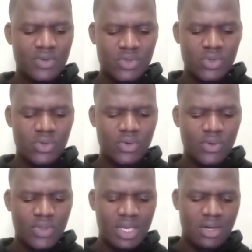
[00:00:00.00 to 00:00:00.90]
to
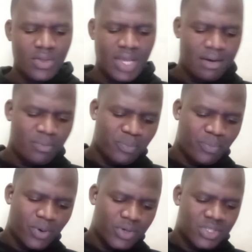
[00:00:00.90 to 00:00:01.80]
the northern
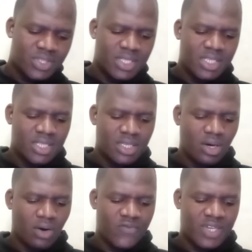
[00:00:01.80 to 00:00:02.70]
port city
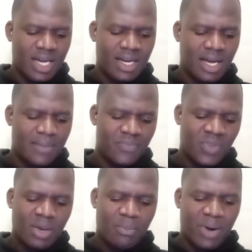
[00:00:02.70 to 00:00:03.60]
of Tanga,
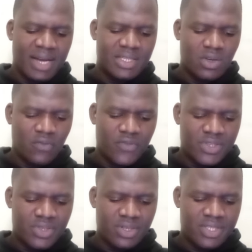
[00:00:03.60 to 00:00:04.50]
party
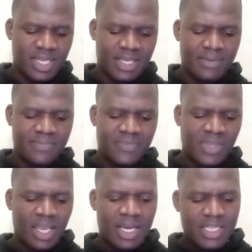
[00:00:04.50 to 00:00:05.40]
officials said.
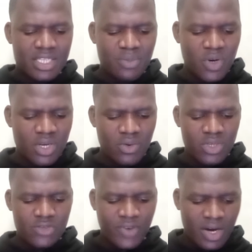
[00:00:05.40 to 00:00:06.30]
His body
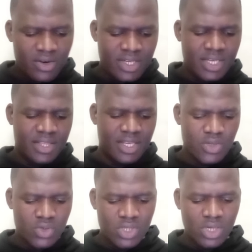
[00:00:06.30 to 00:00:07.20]
was found in the
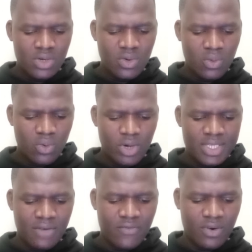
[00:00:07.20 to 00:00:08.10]
Ununio
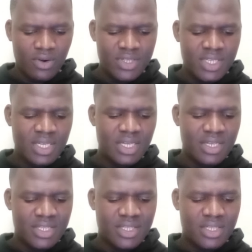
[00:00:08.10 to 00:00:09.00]
waterfront
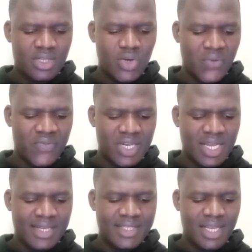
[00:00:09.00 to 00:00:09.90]
district of
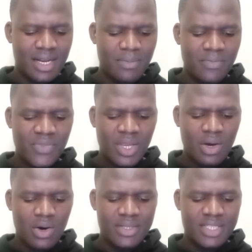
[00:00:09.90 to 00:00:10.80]
Dar es Salaam
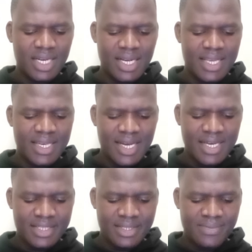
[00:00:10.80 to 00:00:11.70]
on Saturday
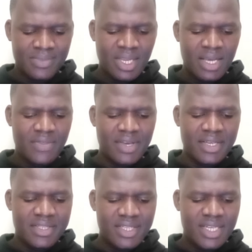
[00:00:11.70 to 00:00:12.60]
night. The
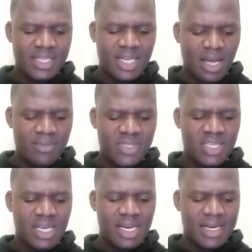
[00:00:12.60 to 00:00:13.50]
incident comes
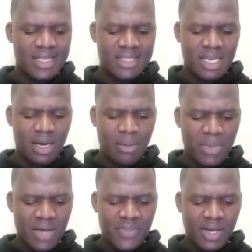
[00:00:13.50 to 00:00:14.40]
less than a
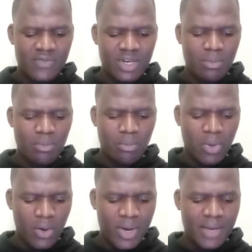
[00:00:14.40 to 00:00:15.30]
month after
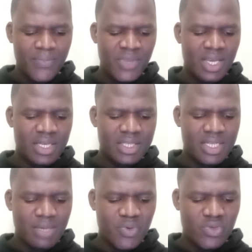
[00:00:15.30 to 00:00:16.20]
Mbowe, his
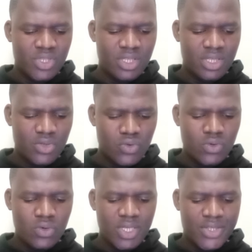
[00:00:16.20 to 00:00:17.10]
deputy
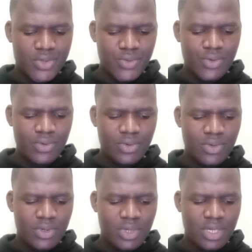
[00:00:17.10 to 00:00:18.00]
Tundu Lisulu,
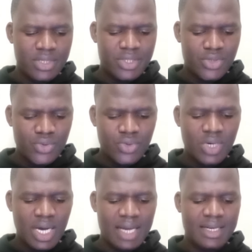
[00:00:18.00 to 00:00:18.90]
Lissu,
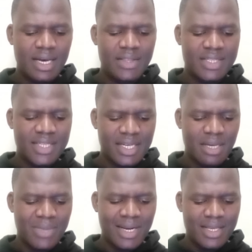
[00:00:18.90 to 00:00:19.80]
and other
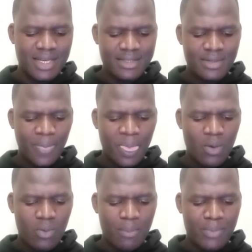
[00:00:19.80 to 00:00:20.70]
Chadema leaders
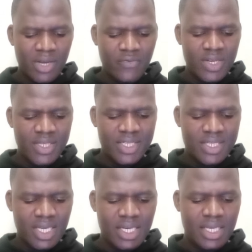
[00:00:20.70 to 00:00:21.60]
were briefly
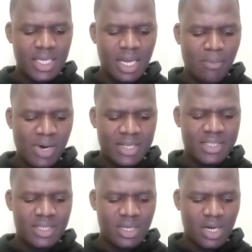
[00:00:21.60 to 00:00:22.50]
detained in a
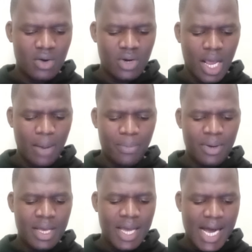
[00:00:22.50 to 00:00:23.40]
mass roundup
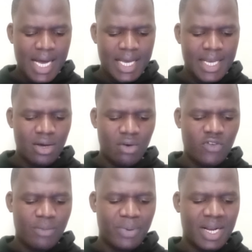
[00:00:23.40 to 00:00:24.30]
ahead of
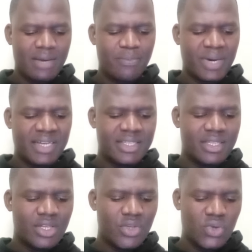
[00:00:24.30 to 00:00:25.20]
a planned
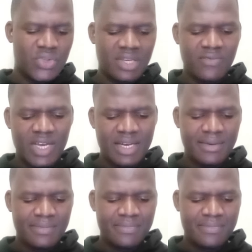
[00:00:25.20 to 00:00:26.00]
party youth event.